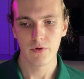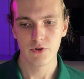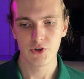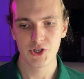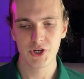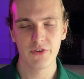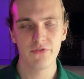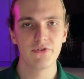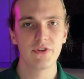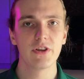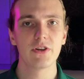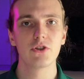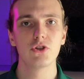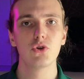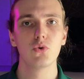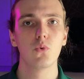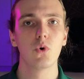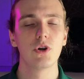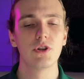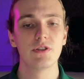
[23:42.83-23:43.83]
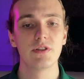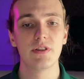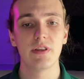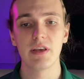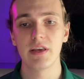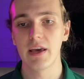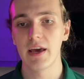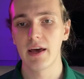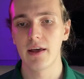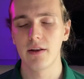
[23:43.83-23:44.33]
Shifting towards
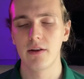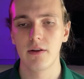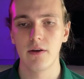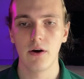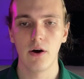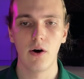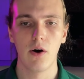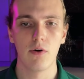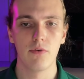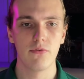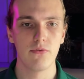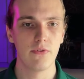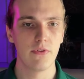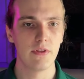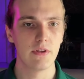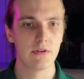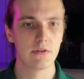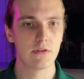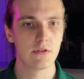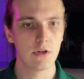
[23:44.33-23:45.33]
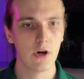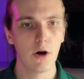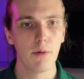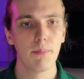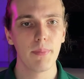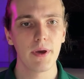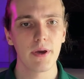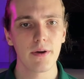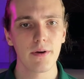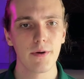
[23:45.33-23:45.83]
the end of this
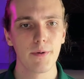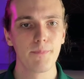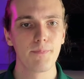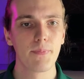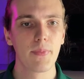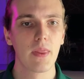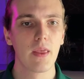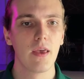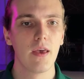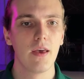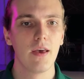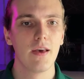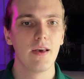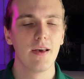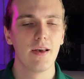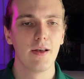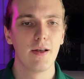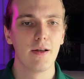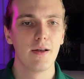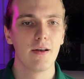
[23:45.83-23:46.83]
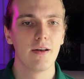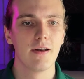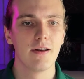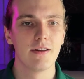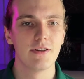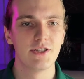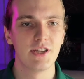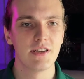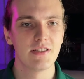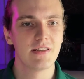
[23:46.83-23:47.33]
topic,
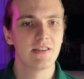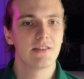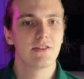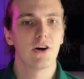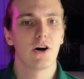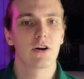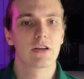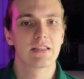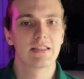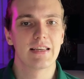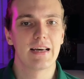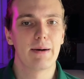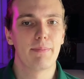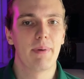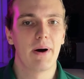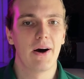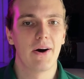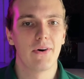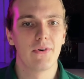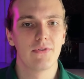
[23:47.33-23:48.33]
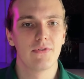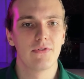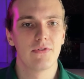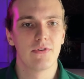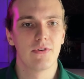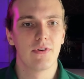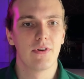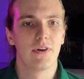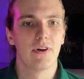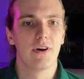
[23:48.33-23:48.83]
Jesse talks about
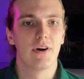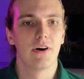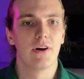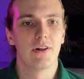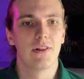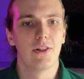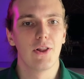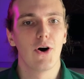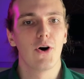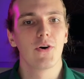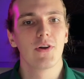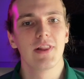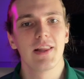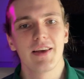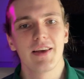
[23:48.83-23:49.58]
long